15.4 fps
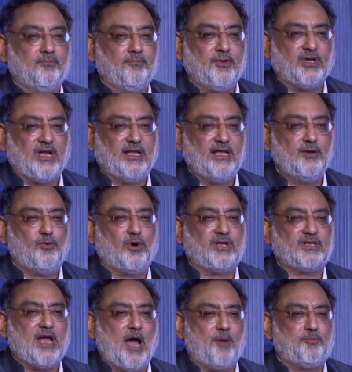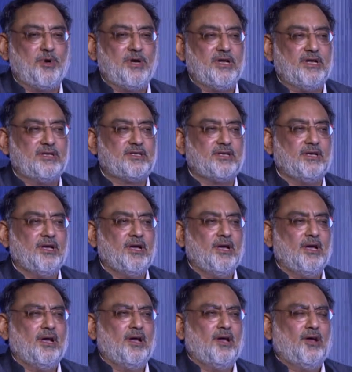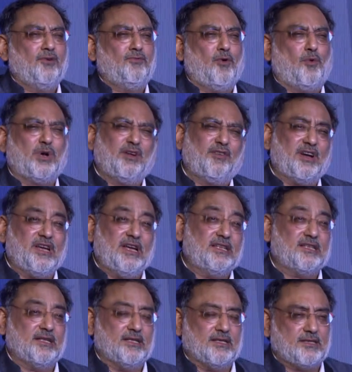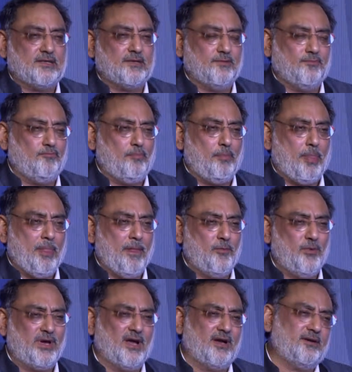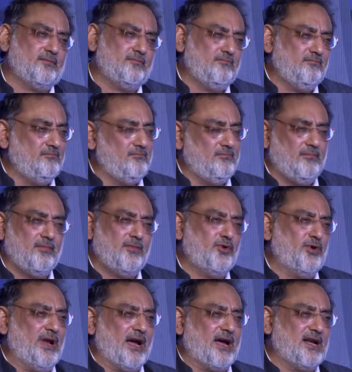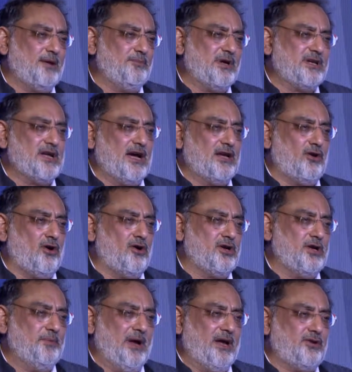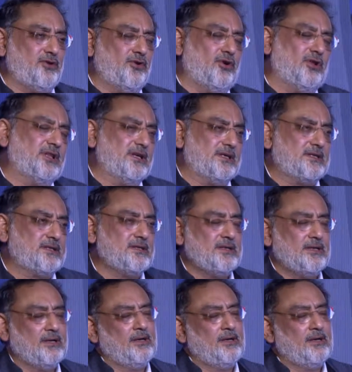Because I think what has happened is, for whatever reasons, we can do an academic dialogue, debate on all this,